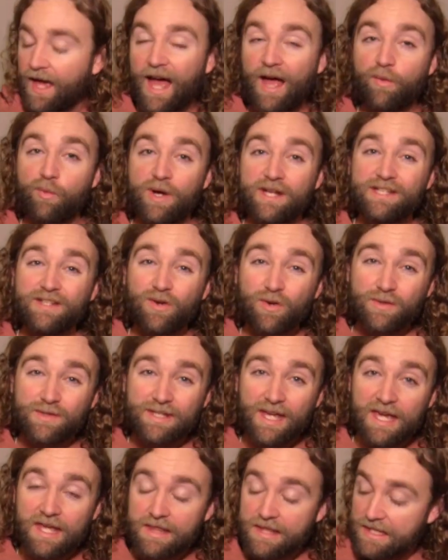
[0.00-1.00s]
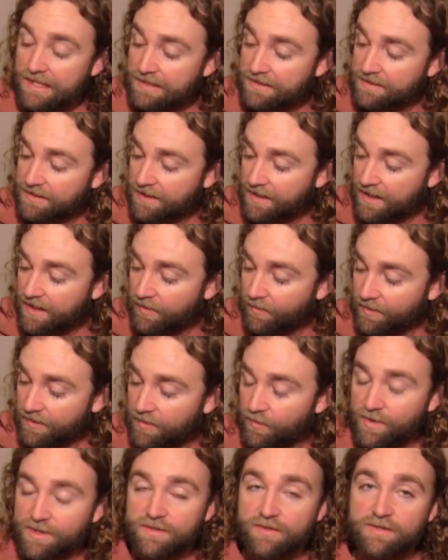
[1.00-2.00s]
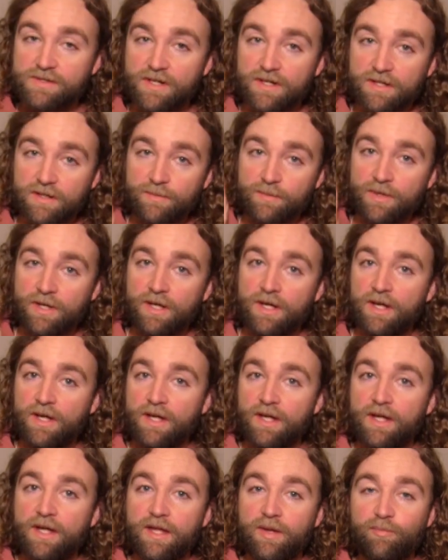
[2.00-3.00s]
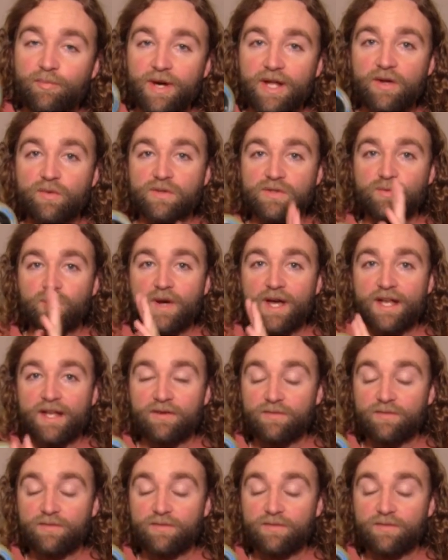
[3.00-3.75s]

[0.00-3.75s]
I went to go skate these today with the Wizards on them, but it was wet.